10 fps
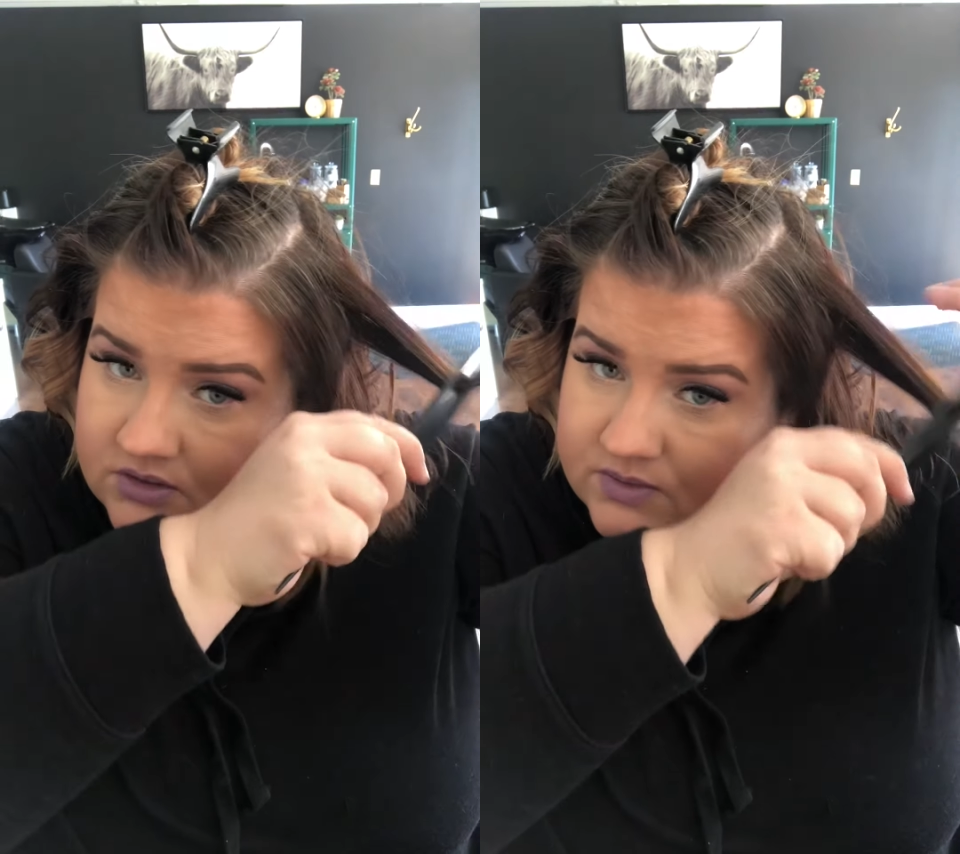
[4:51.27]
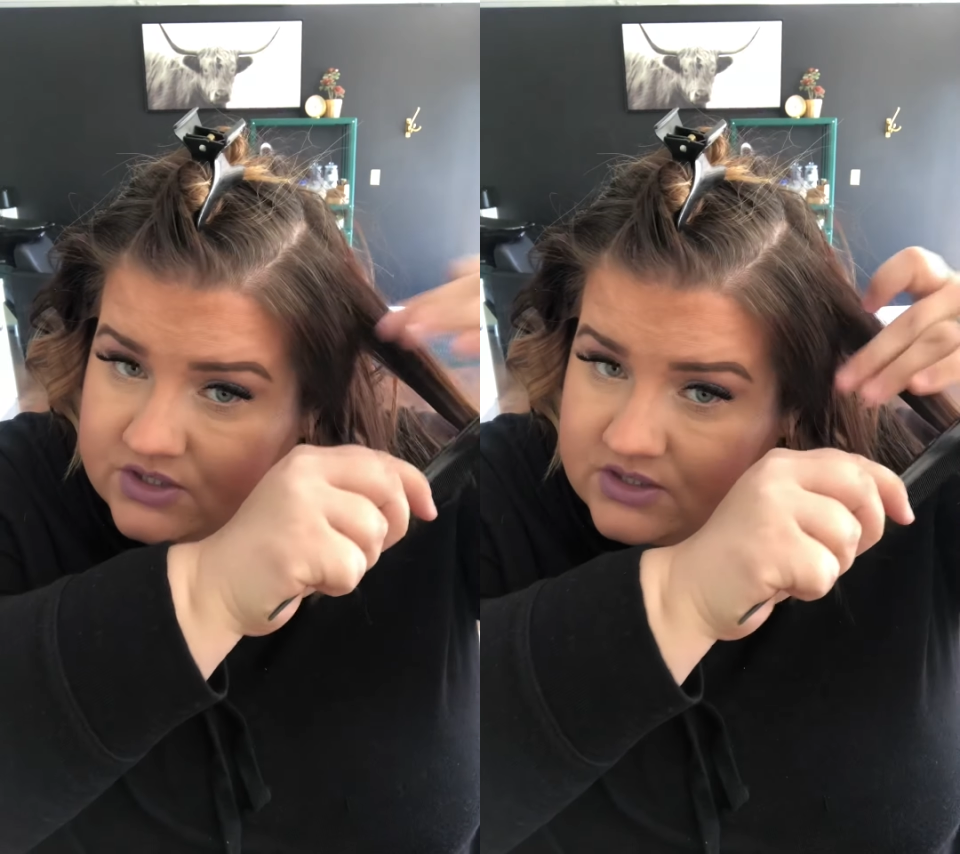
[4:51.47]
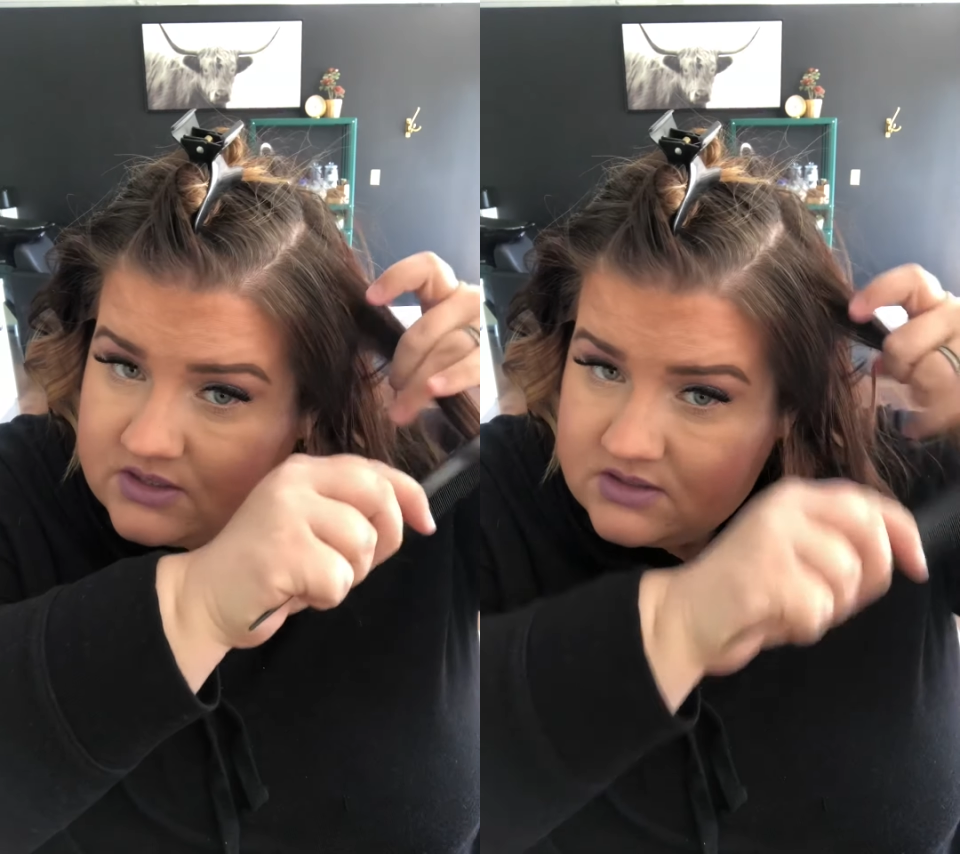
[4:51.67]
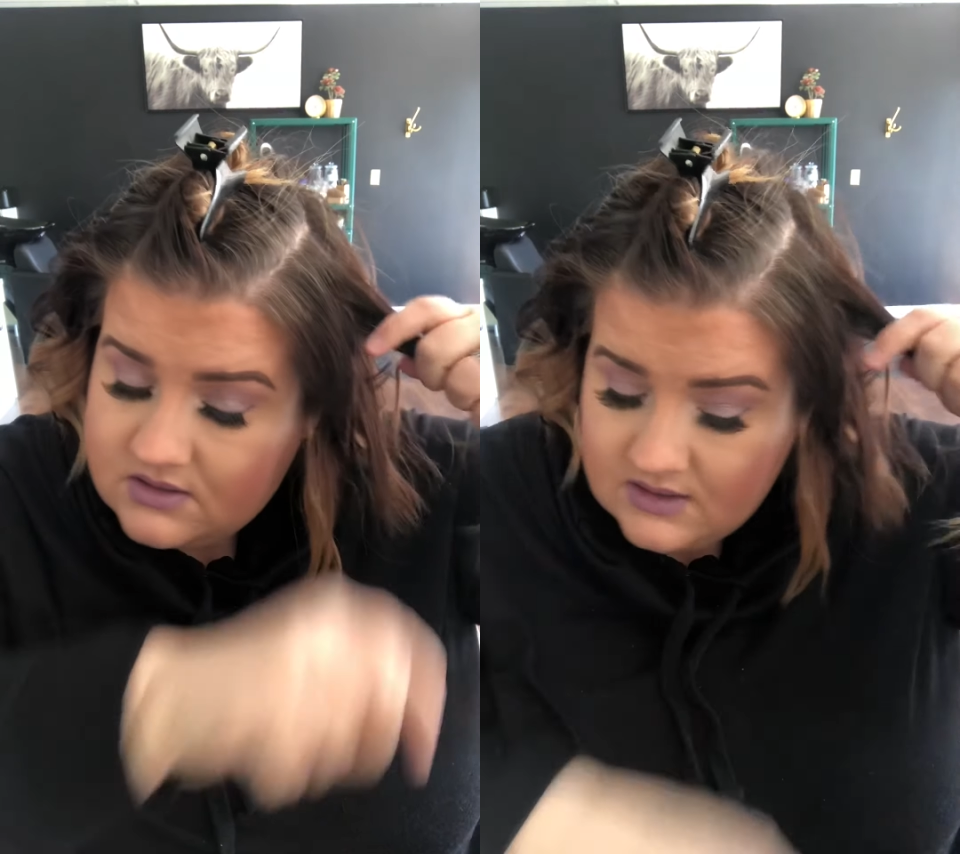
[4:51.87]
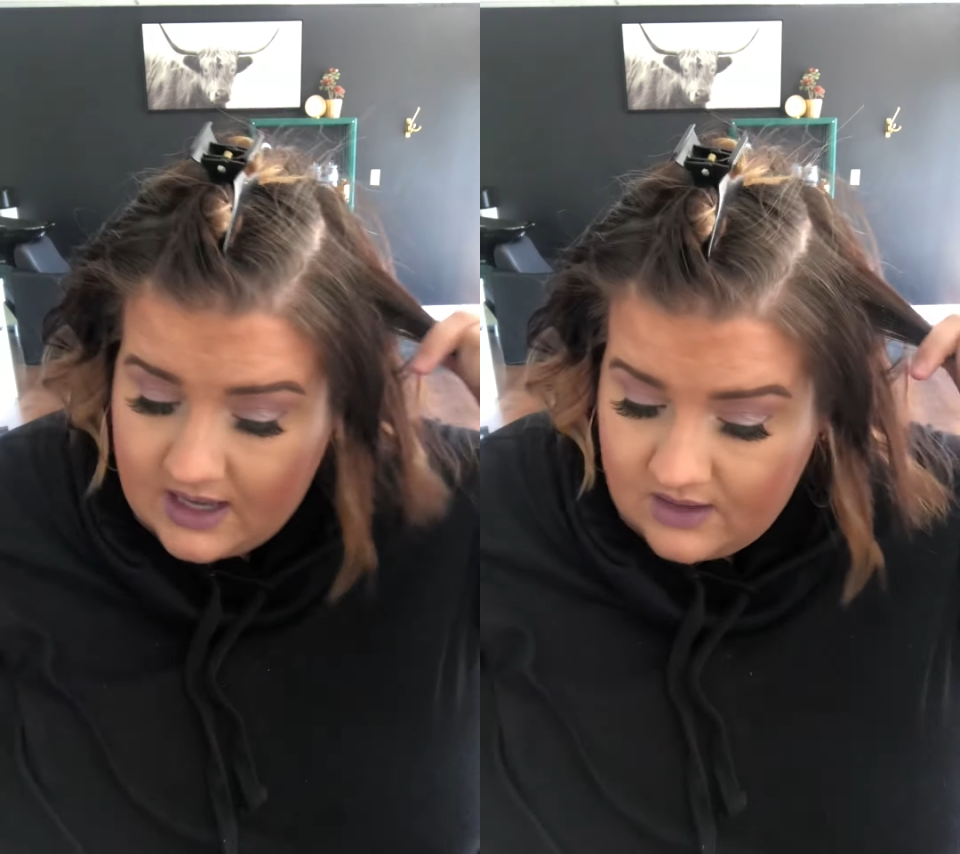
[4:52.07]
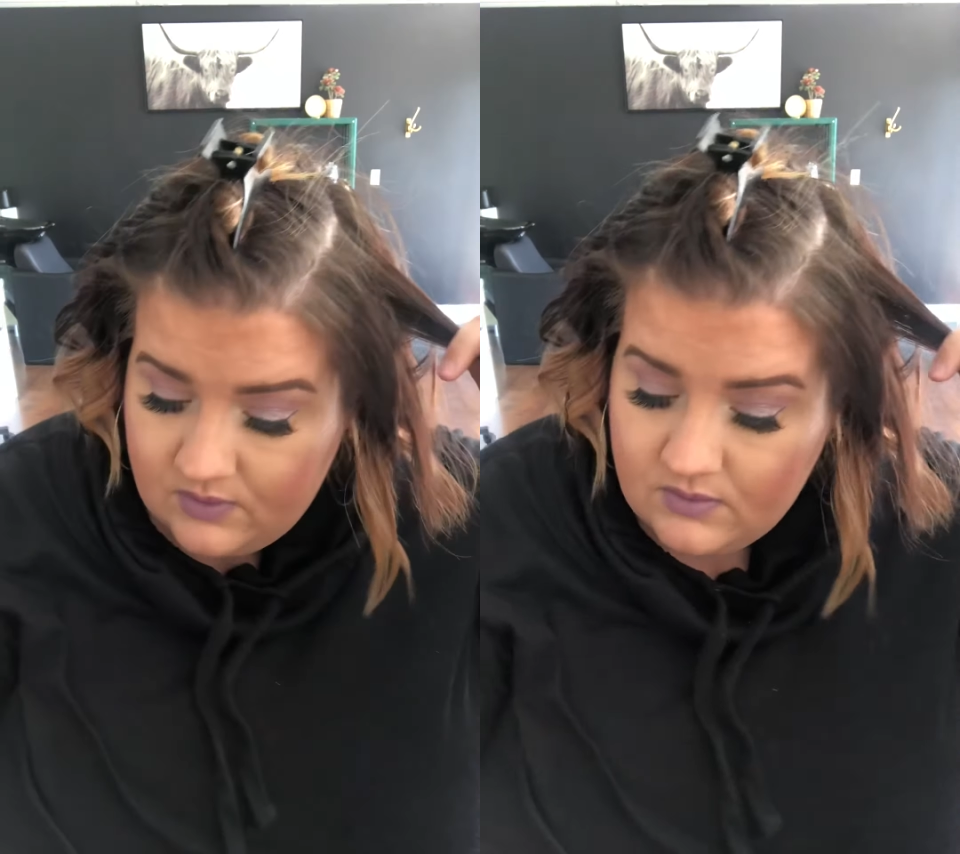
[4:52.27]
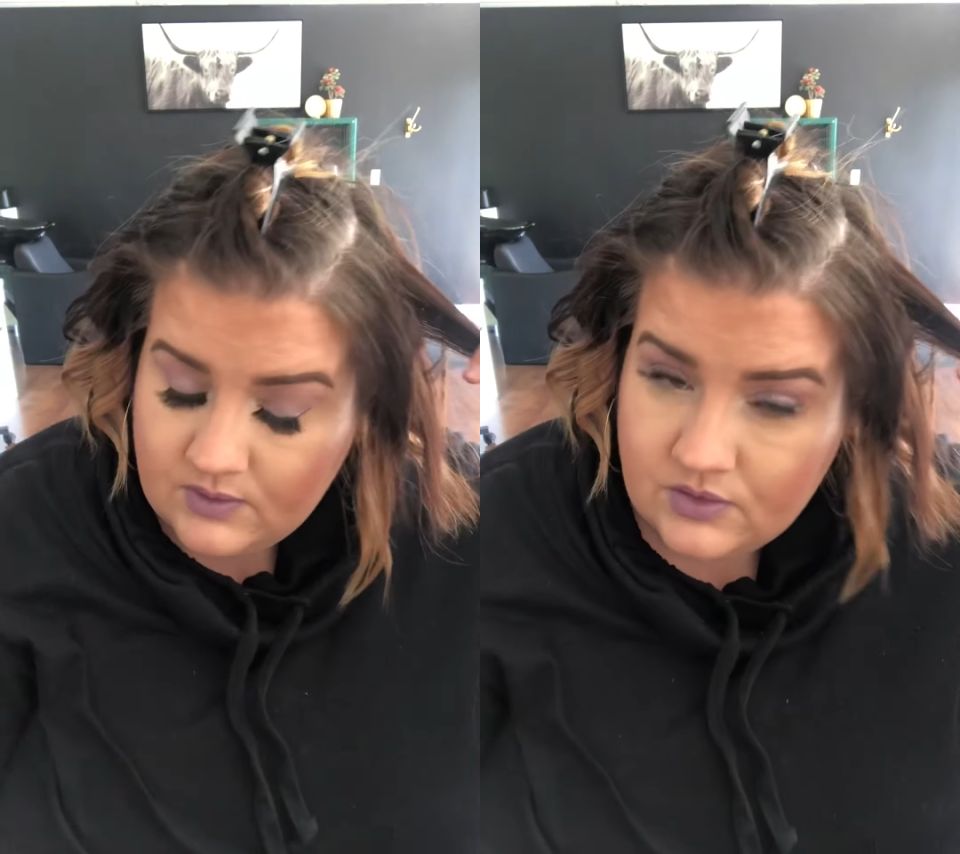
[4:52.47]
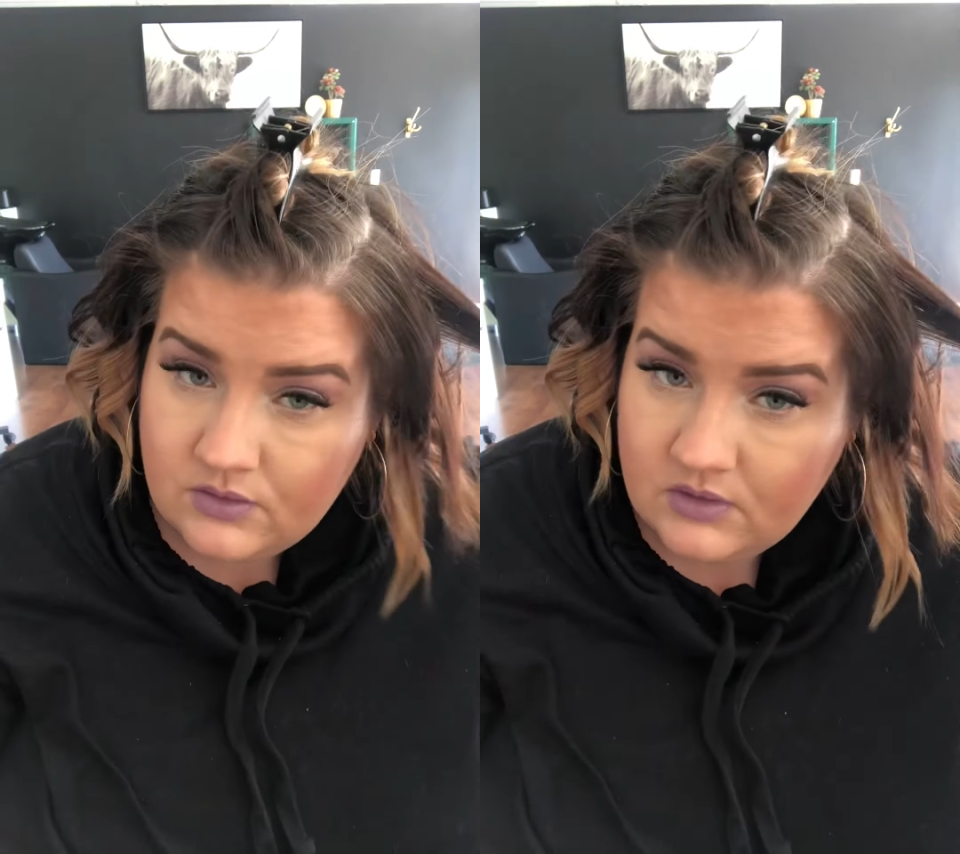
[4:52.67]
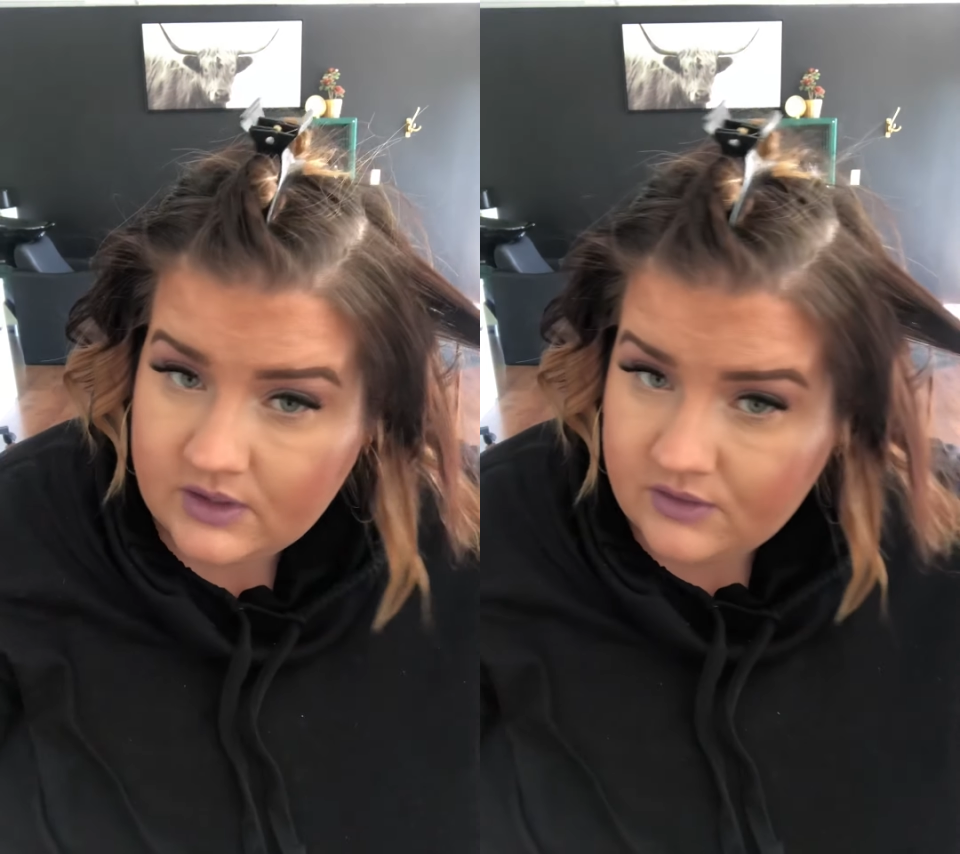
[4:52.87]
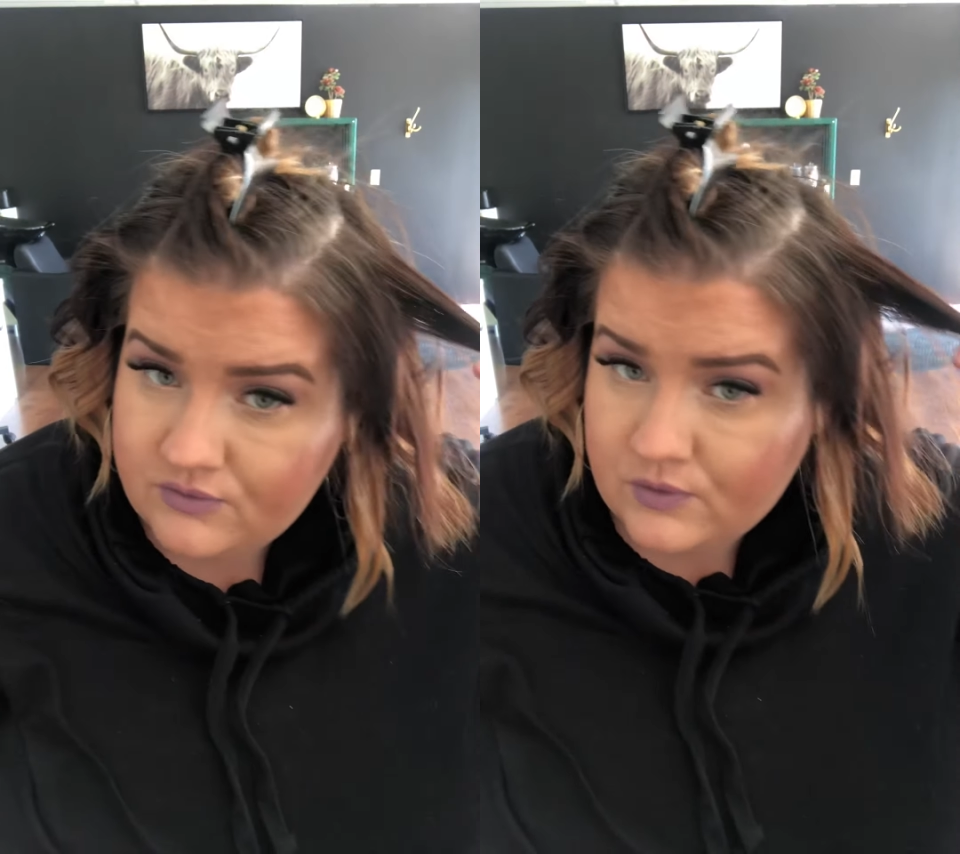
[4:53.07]
which is not what we're
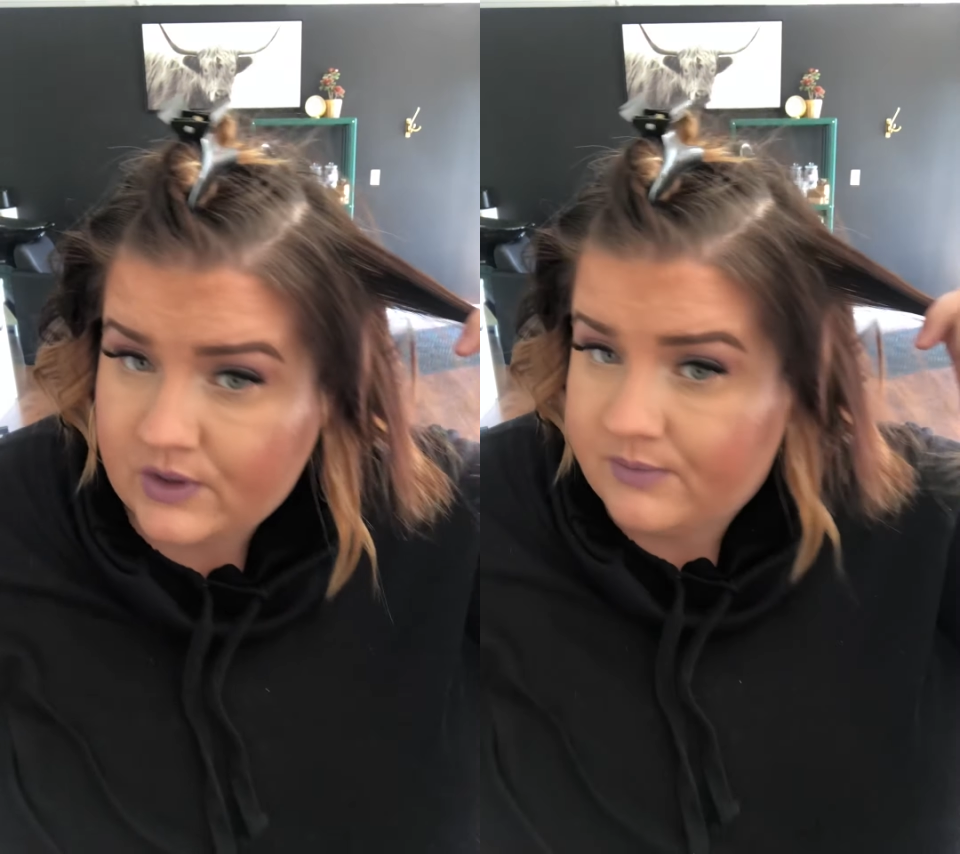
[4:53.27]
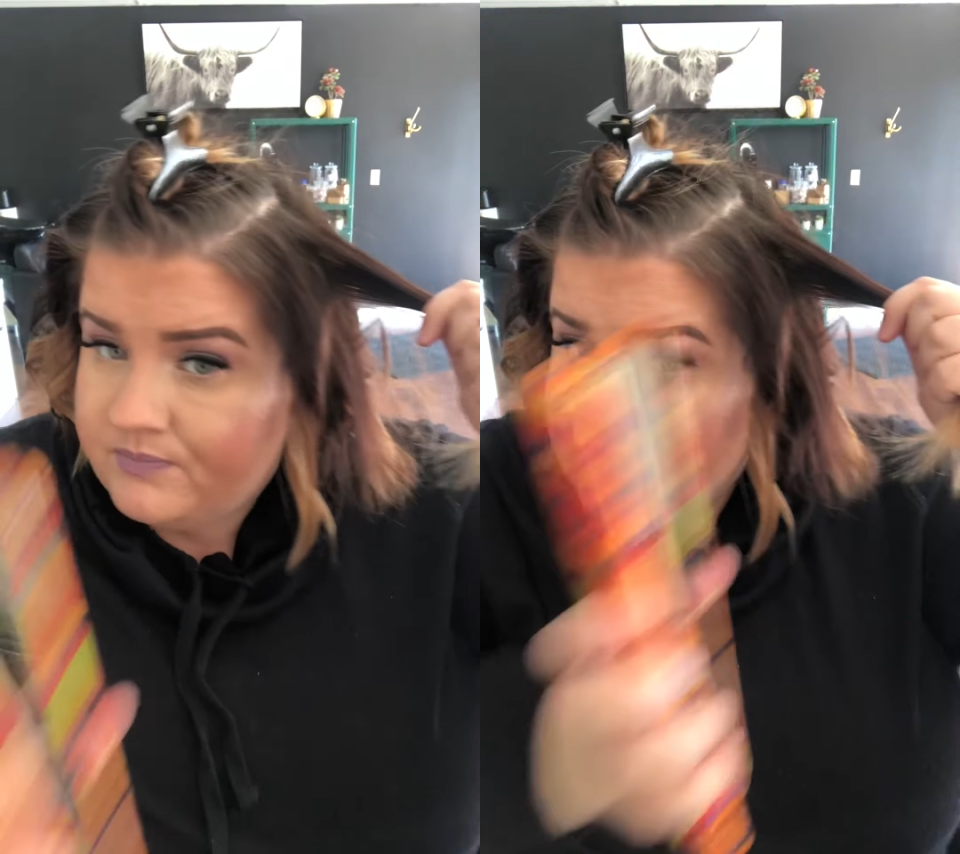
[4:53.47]
looking for.